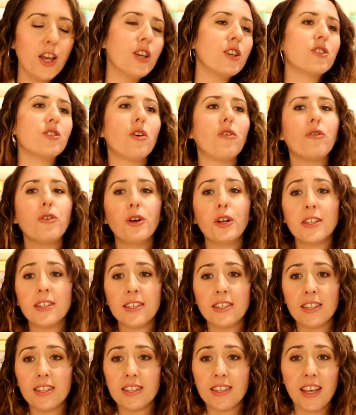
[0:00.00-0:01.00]
So for
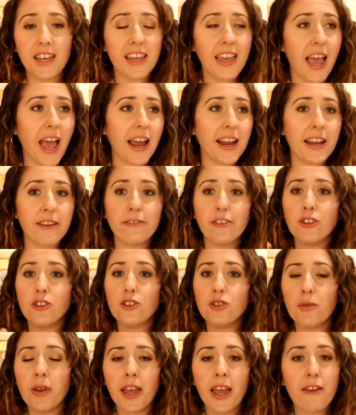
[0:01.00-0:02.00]
instance, again, if you're
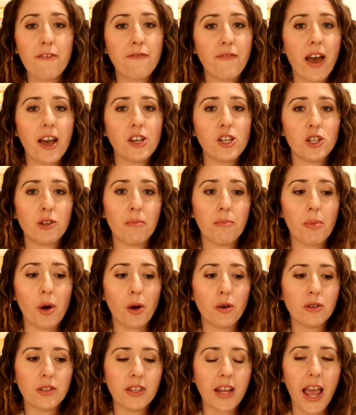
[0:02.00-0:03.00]
doing a fashion
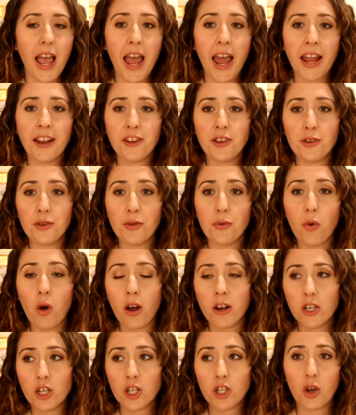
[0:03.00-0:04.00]
post and you
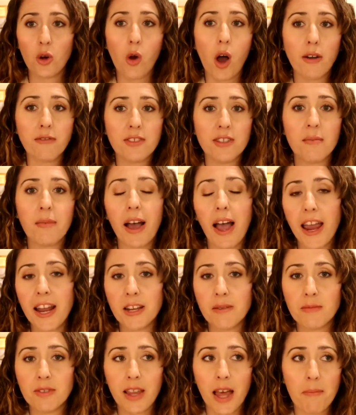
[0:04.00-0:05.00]
want to show off some
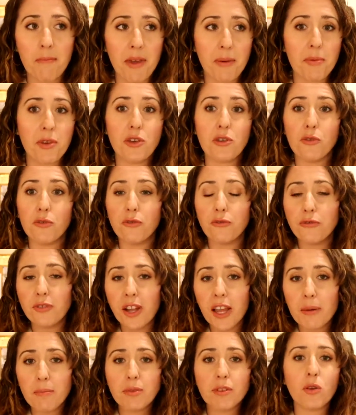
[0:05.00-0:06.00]
items that maybe you
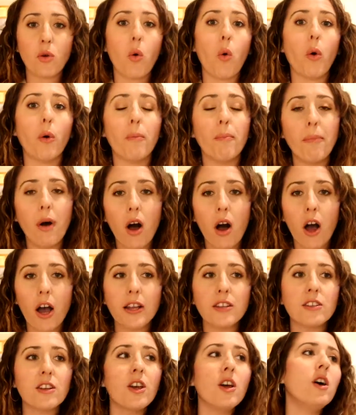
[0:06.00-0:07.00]
flipped or
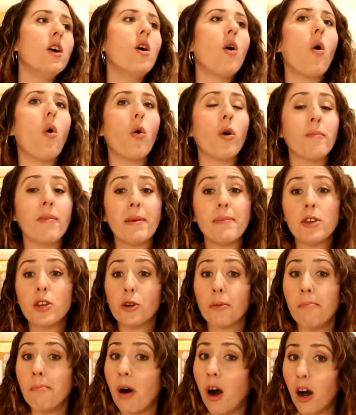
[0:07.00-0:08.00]
bought, or maybe
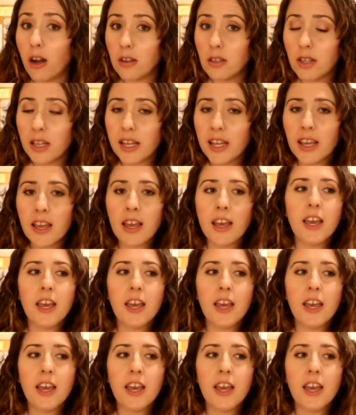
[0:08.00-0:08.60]
you're modeling,